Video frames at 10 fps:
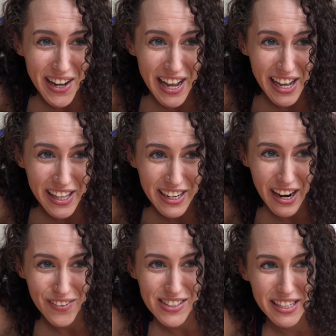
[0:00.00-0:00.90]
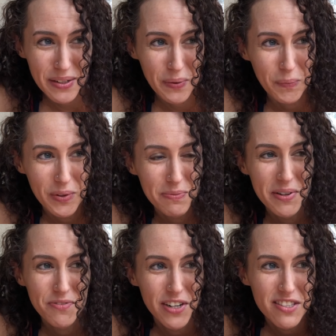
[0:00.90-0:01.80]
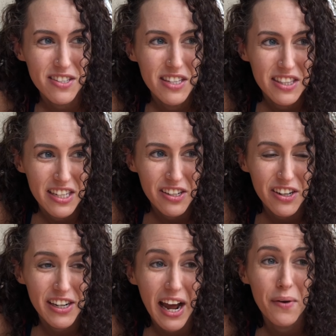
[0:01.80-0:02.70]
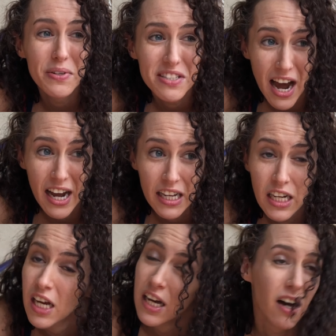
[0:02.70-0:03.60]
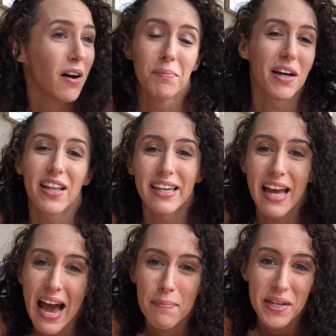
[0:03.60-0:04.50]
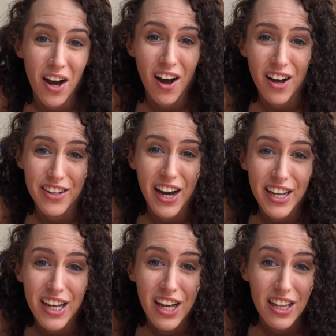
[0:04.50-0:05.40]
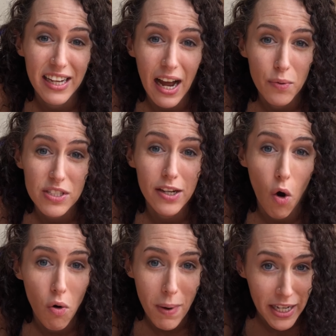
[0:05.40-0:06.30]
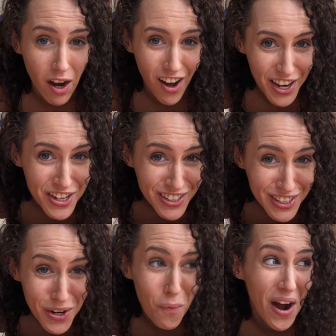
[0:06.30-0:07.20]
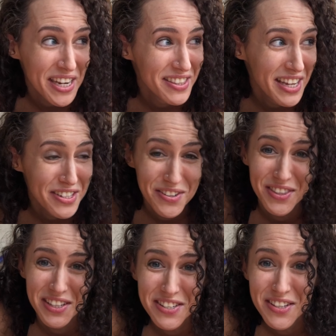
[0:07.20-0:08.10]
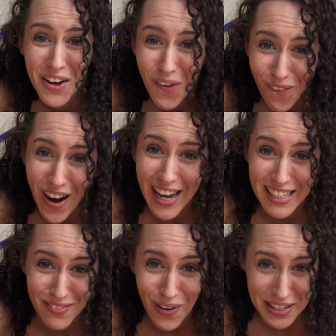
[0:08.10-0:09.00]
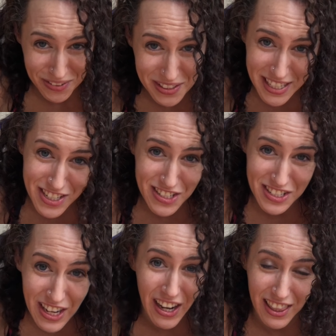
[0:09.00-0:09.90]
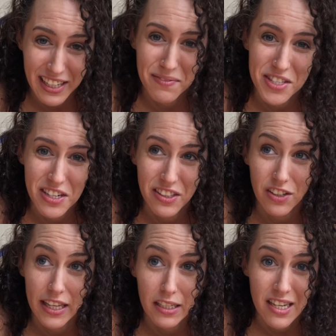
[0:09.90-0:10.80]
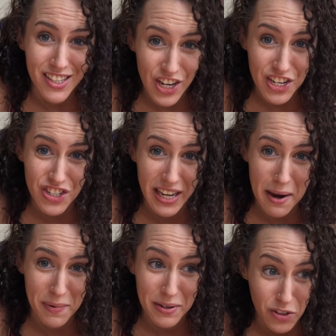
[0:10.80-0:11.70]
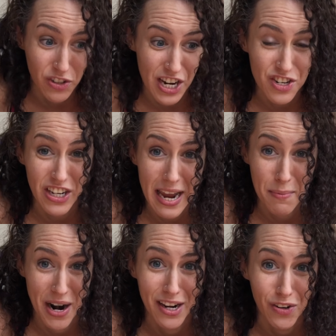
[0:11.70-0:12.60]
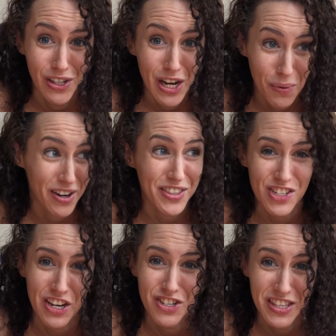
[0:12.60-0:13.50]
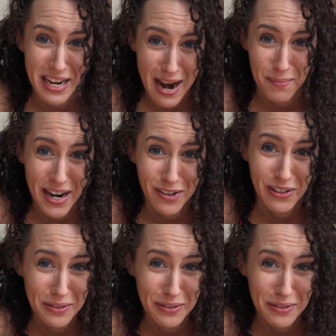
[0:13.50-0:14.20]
And I was like with my friends in the theater, and I was dying, not like happy, haha, dying. Like I was like, oh my God, why did they do this? Why don't they just cut? Like I'm sitting there like, change the camera angle, change the camera angle. Why aren't they changing the camera angle?